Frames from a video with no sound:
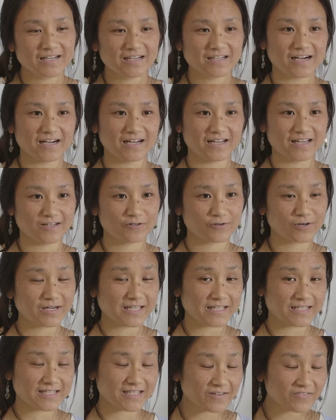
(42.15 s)
In
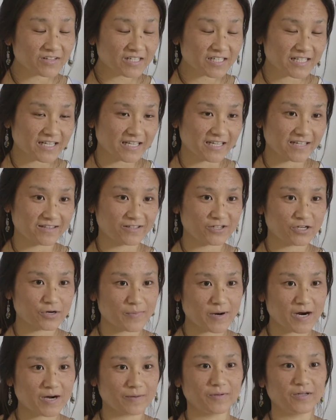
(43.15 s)
2017, the
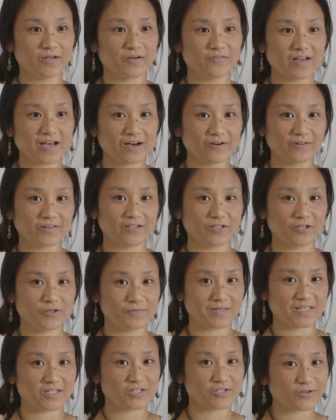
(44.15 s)
Department of Health and
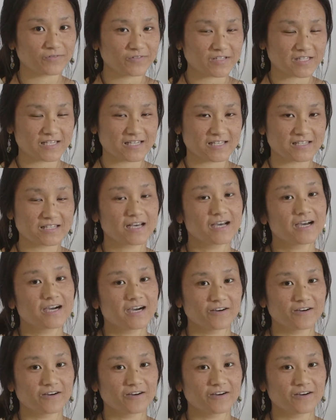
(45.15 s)
Human Services